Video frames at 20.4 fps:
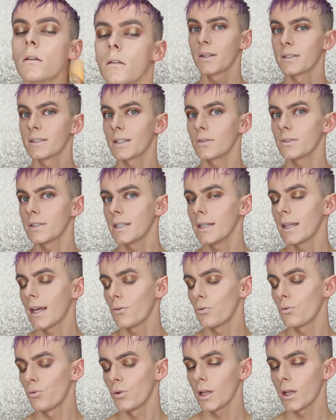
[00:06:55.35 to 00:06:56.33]
You can still see
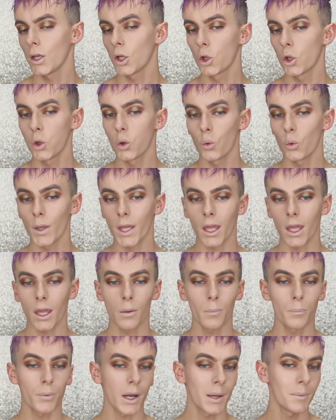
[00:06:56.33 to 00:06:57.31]
that really
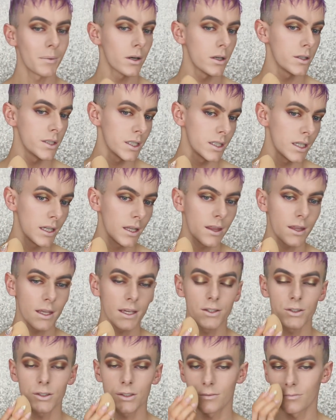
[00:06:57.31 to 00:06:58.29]
glowy primer underneath
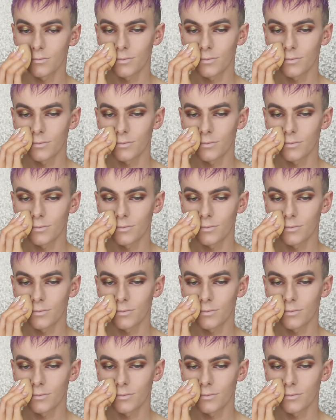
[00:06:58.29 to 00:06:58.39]
it.